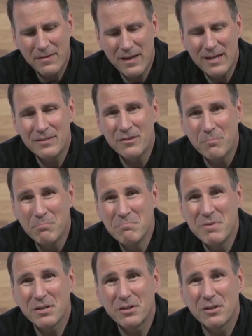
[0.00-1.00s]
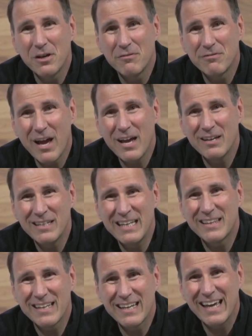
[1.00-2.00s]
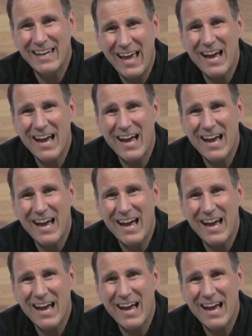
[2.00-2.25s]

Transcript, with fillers: in the middle of anything and